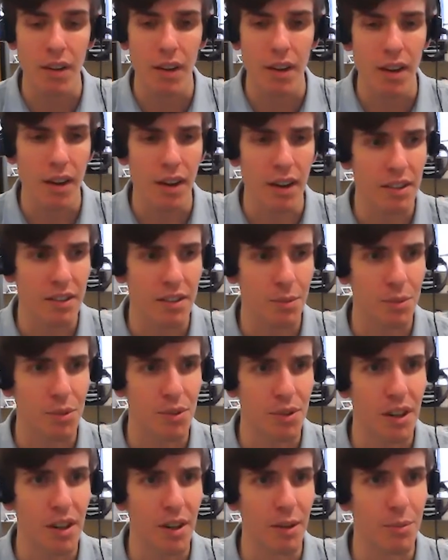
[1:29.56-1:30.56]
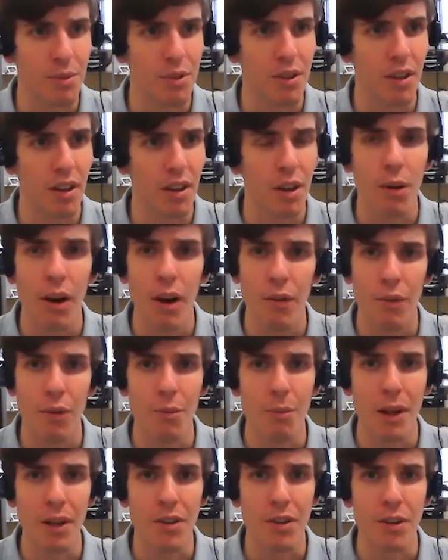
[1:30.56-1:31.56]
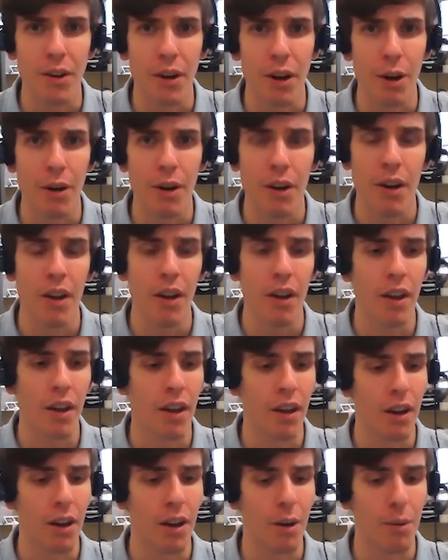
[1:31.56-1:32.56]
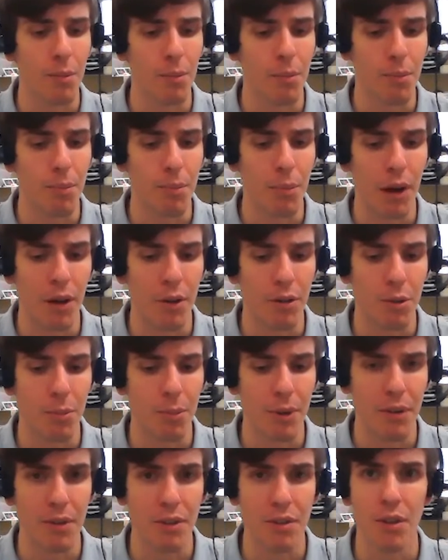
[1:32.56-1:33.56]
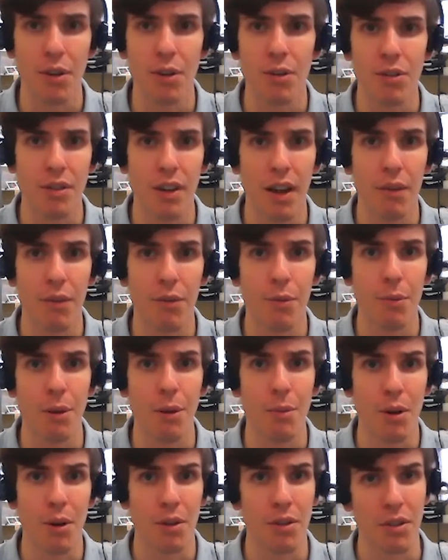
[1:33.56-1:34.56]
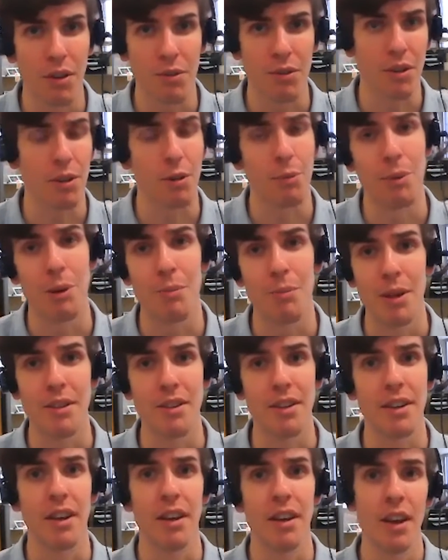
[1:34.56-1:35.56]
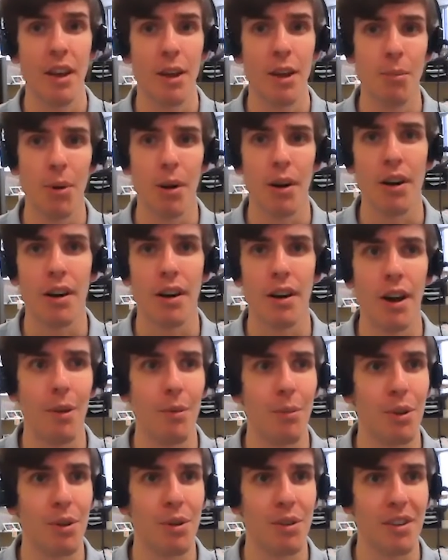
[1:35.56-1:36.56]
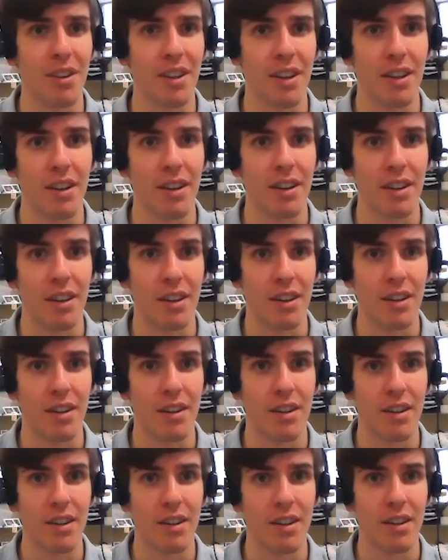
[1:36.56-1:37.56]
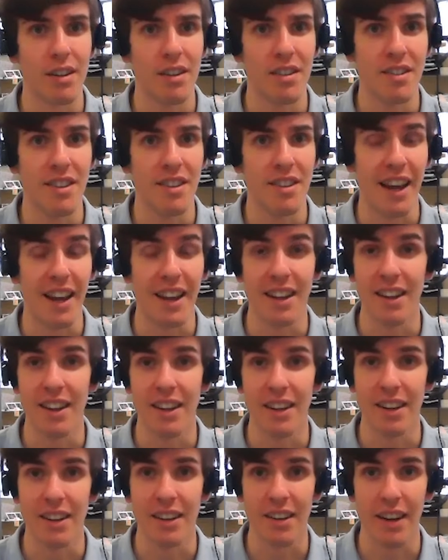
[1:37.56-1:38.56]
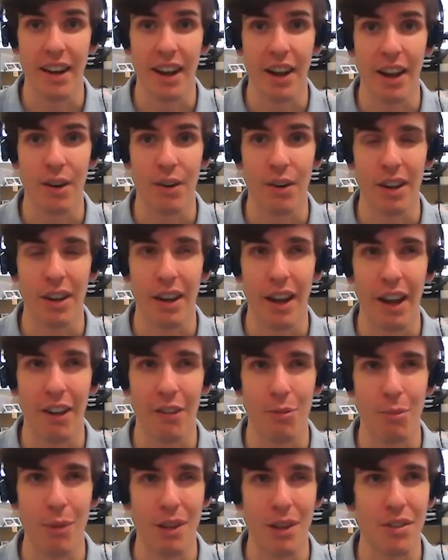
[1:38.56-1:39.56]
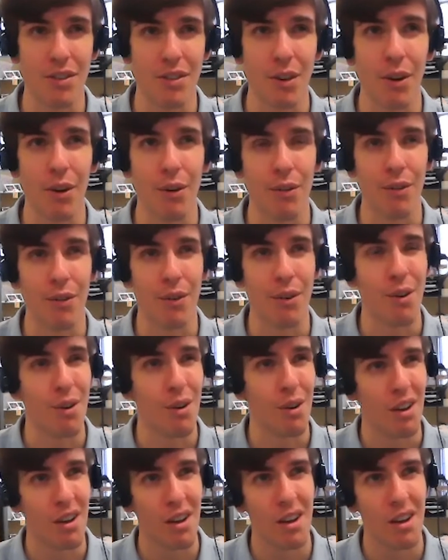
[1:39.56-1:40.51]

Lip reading: I subscribed quite a few months ago, but it was a bit of a slow start for me because I was a little bit busy. But I'm using it daily now and have been so for